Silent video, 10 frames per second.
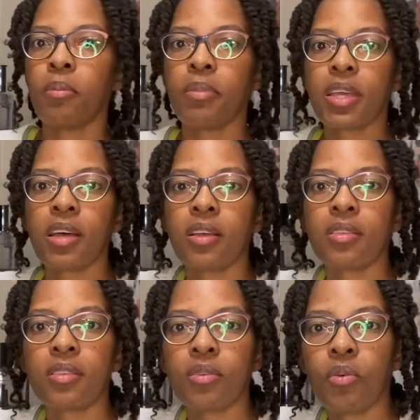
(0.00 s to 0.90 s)

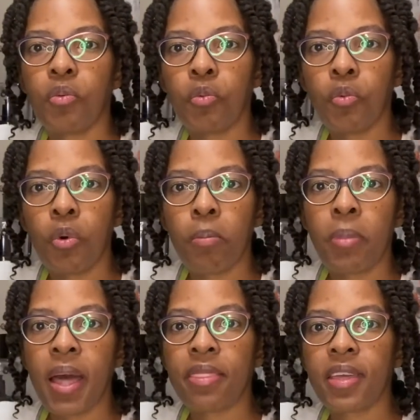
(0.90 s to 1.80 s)
Because
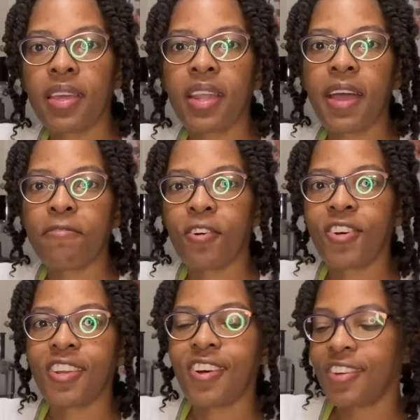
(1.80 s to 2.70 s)
back then I
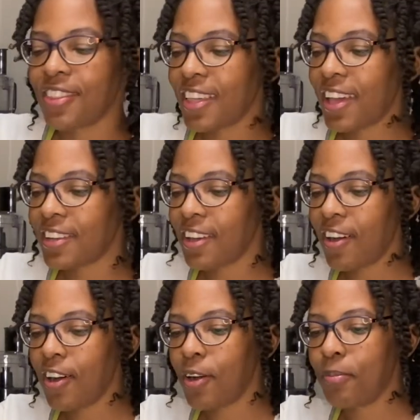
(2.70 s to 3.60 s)
found out that
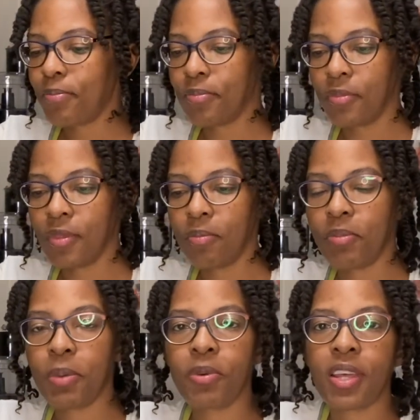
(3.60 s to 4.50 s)

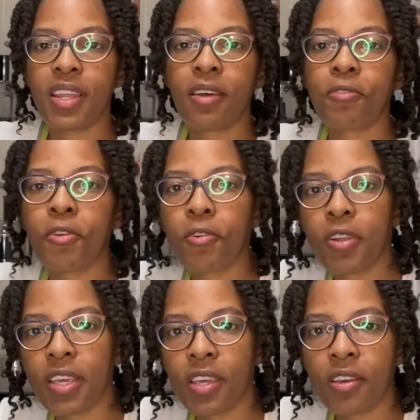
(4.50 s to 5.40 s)
people that have
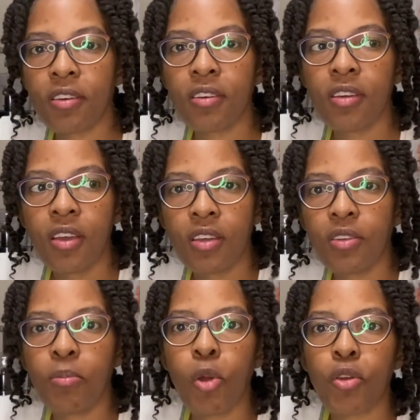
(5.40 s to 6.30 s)
curly hair,
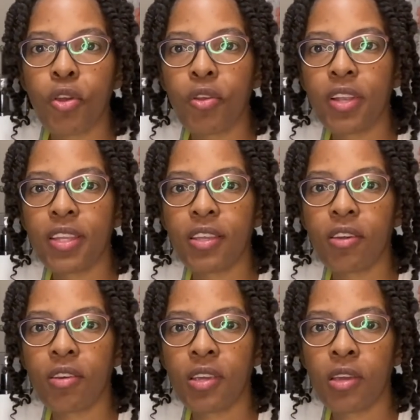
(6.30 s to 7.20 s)
the more curly
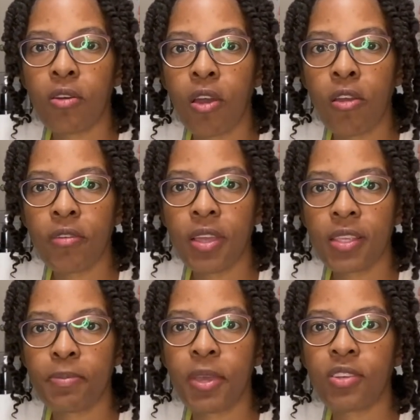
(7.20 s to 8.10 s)
their hair are,
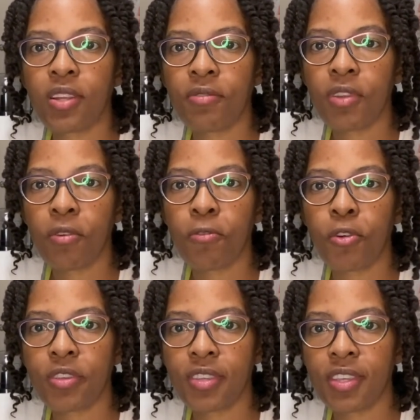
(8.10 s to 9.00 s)
especially if they're
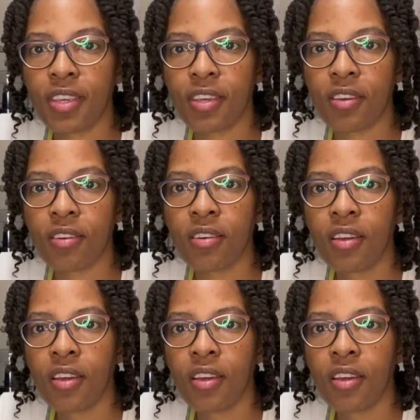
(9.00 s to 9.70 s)
4C hair,